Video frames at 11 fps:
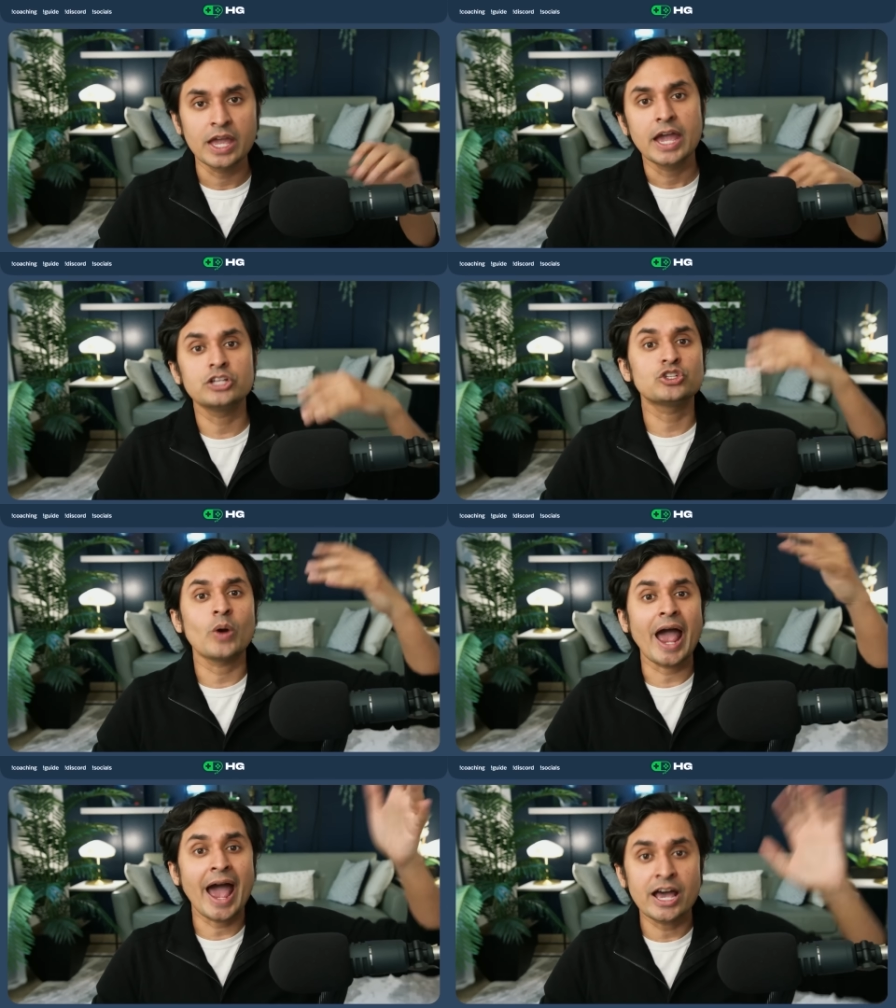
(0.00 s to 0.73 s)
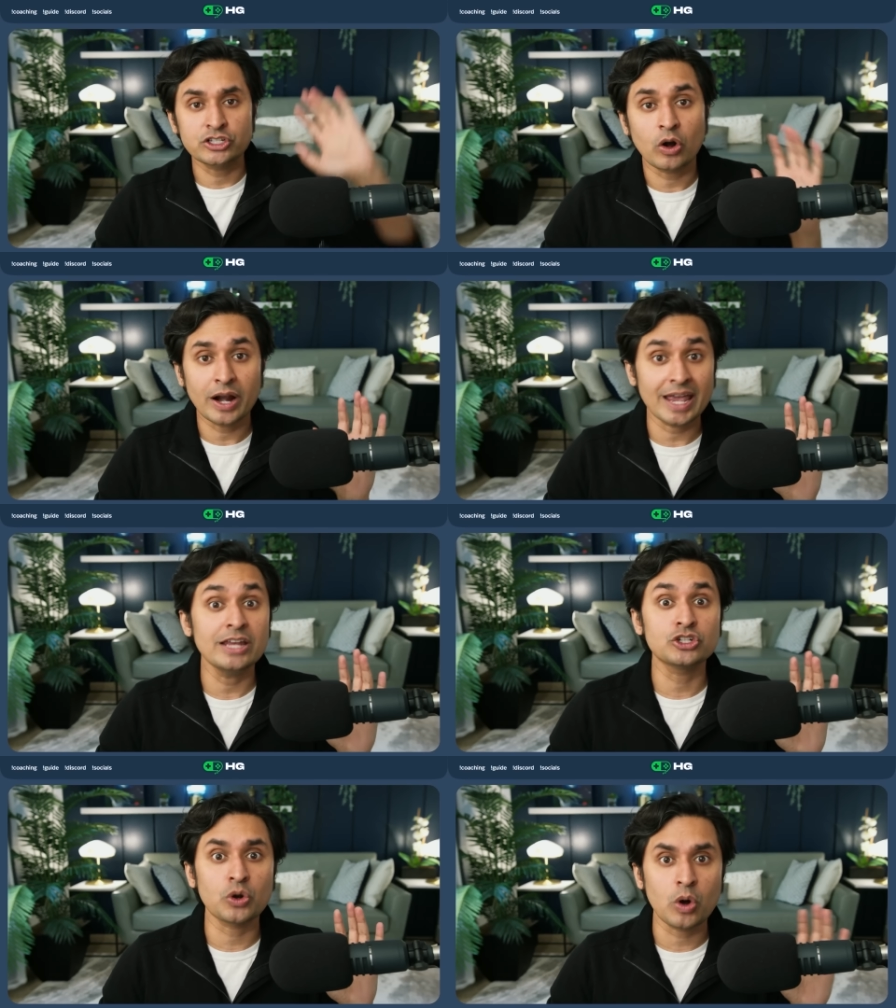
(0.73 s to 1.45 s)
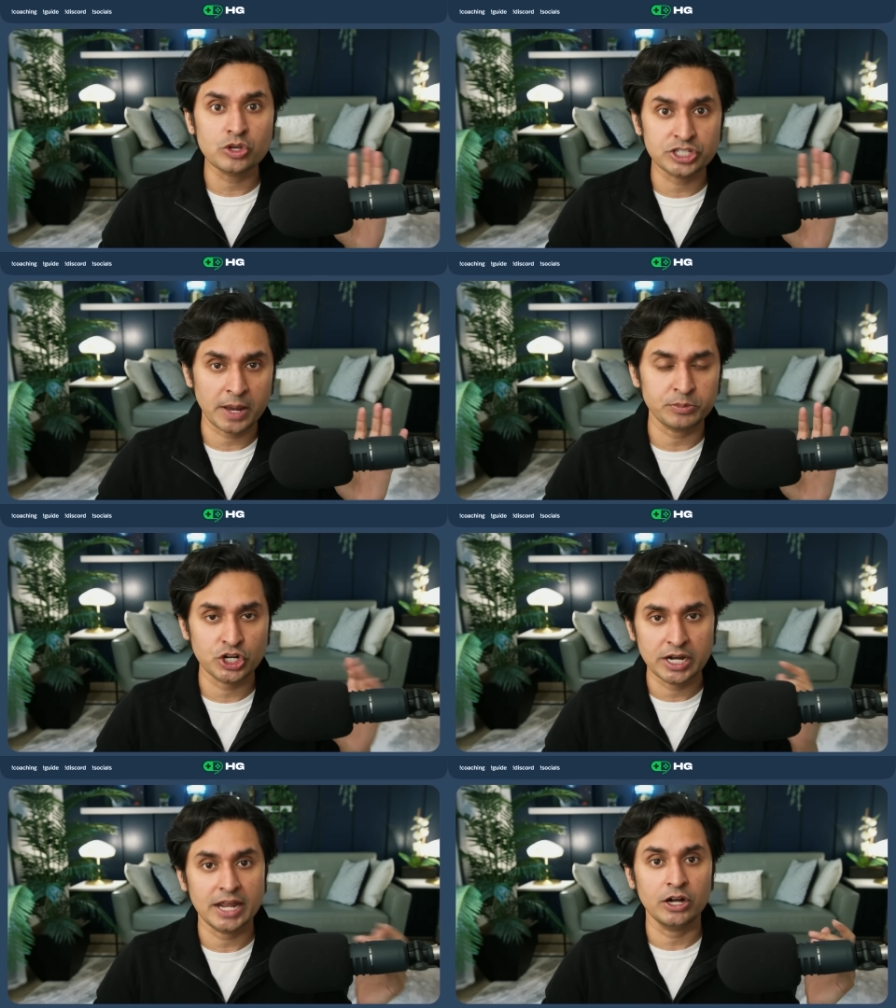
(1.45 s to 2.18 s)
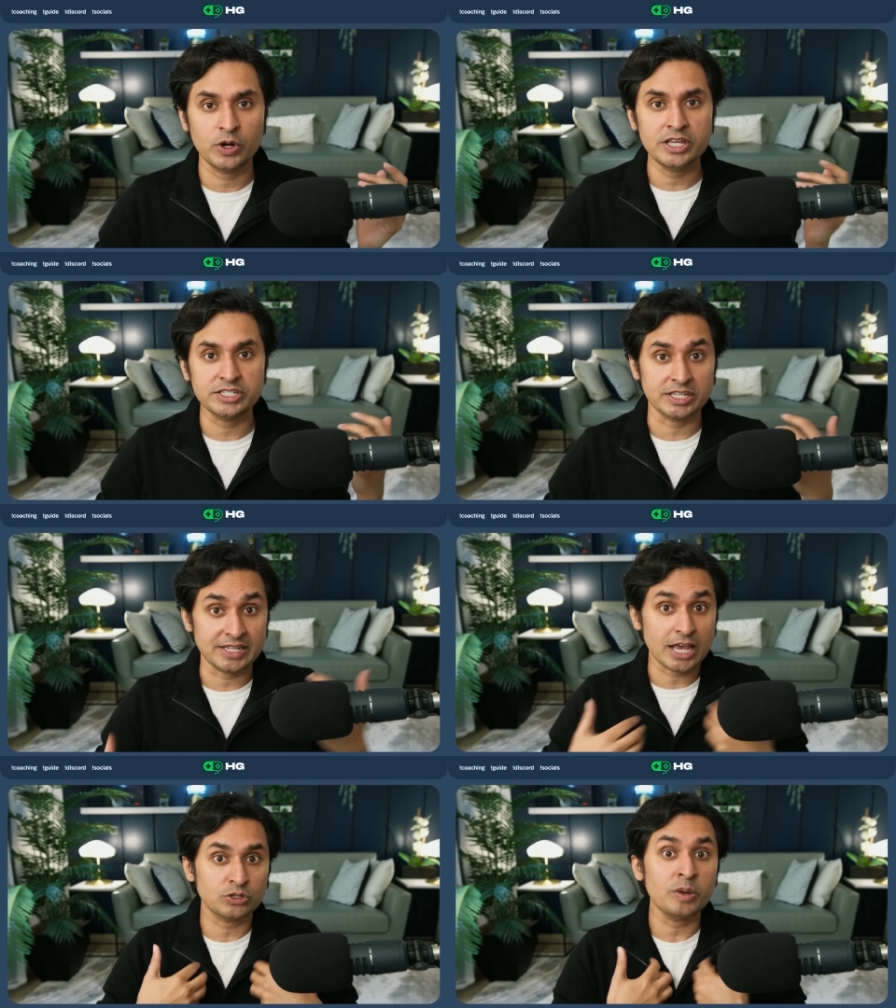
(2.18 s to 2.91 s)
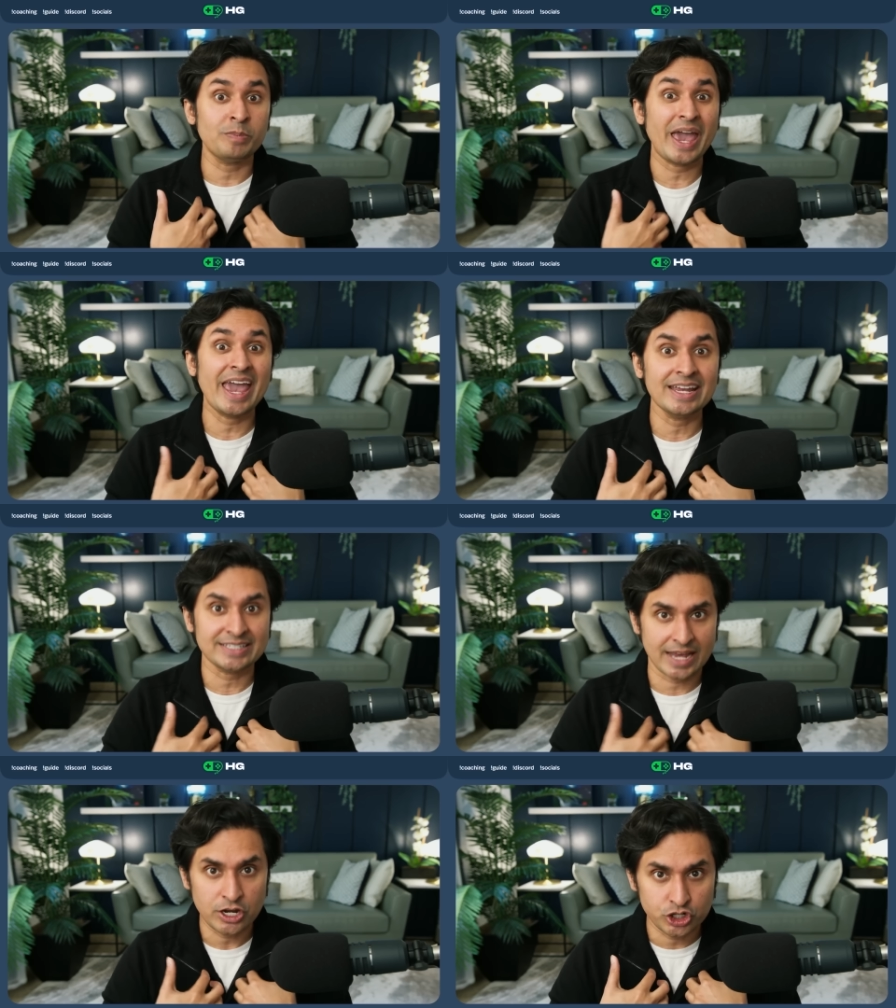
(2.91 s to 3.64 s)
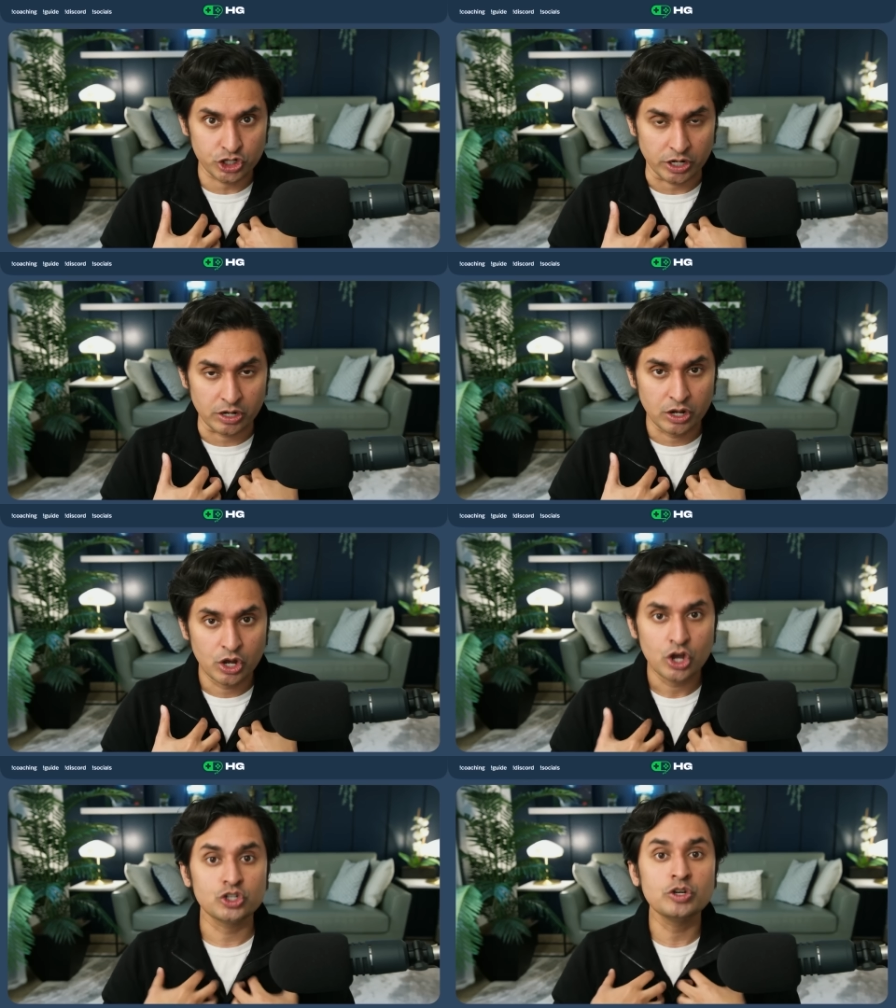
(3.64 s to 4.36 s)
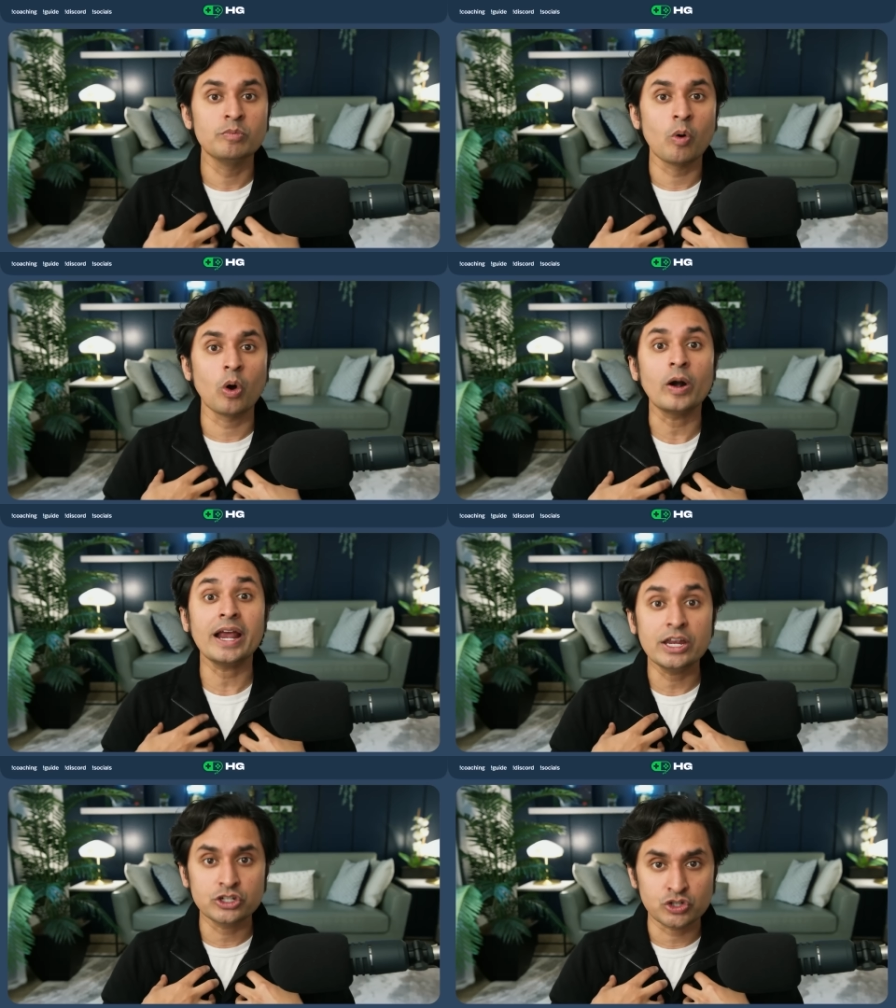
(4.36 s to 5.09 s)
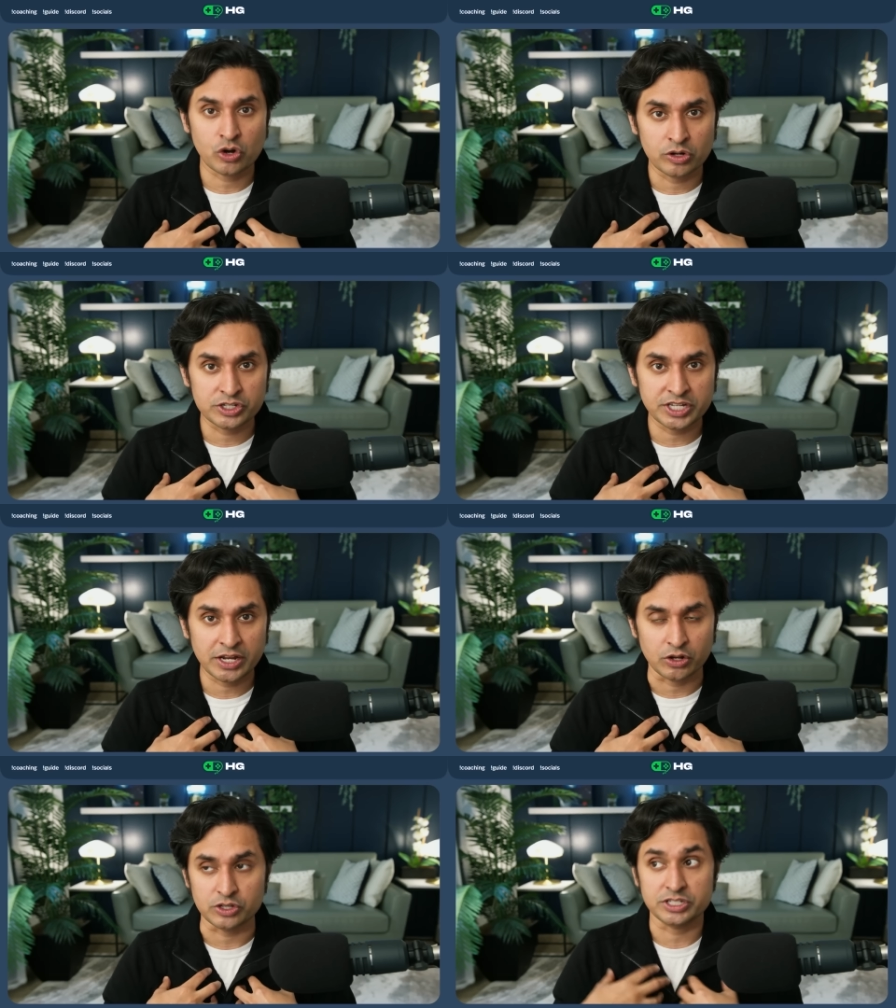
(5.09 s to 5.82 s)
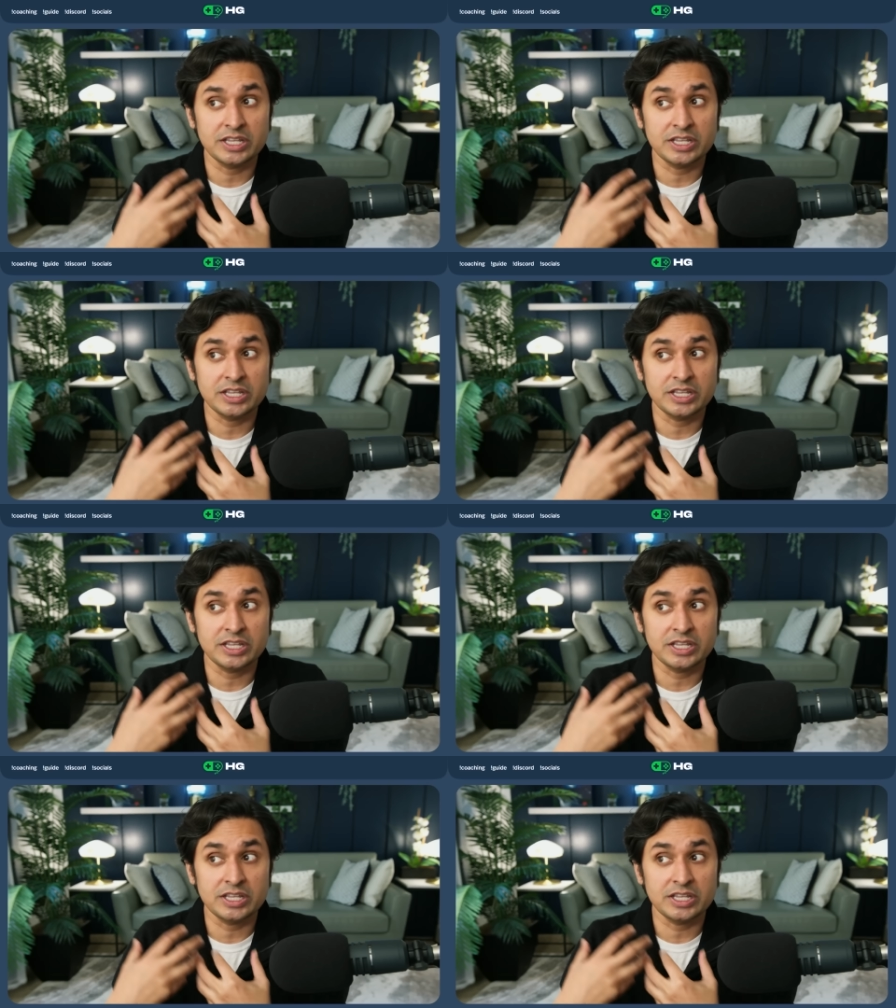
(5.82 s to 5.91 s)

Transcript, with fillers: And so, as our interoception increases, as we pay attention to more internal signals.